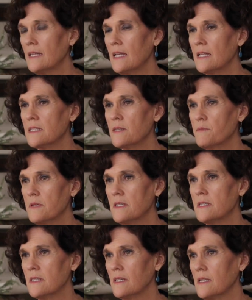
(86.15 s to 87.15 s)
And that's the
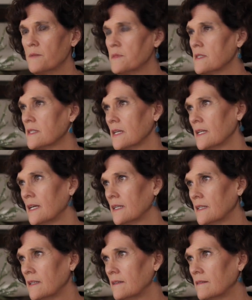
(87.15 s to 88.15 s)
piece that keeps us
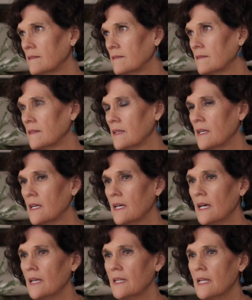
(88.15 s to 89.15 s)
connected.
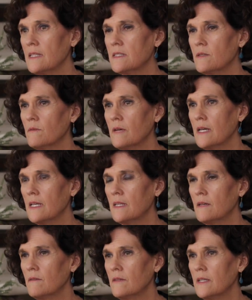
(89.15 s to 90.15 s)
And that's the way
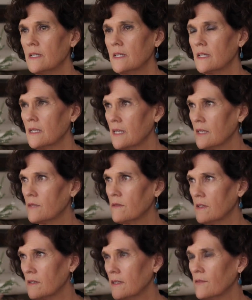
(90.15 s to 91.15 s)
that we connect
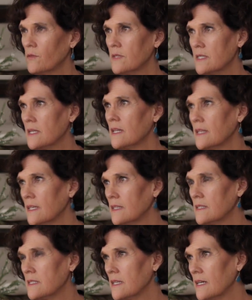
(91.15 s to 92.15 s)
with our loved ones on the
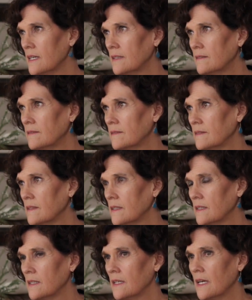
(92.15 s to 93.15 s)
other side.
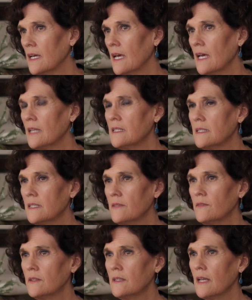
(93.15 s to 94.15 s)
And
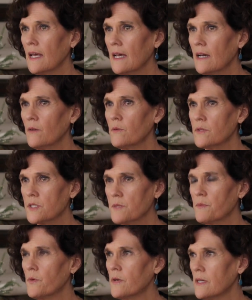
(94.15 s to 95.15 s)
even how we're
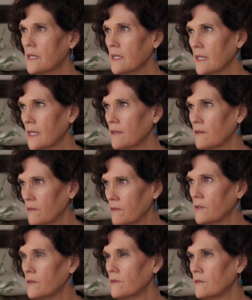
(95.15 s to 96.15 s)
supported and get
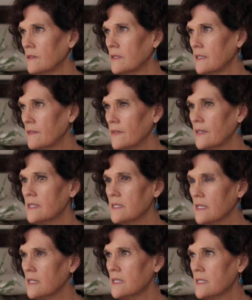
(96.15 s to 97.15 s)
through the
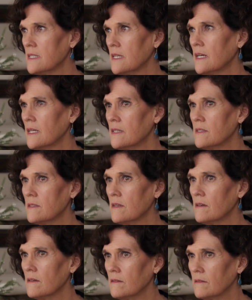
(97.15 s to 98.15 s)
events on this side is
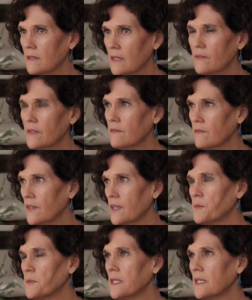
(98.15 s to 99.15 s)
our loving
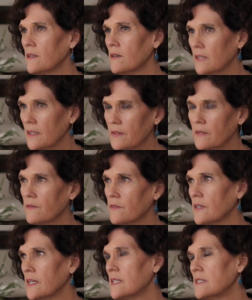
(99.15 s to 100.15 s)
family and our loving
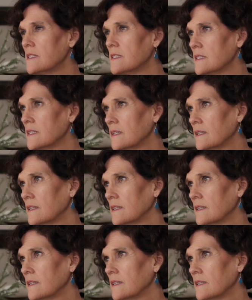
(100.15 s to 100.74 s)
friends.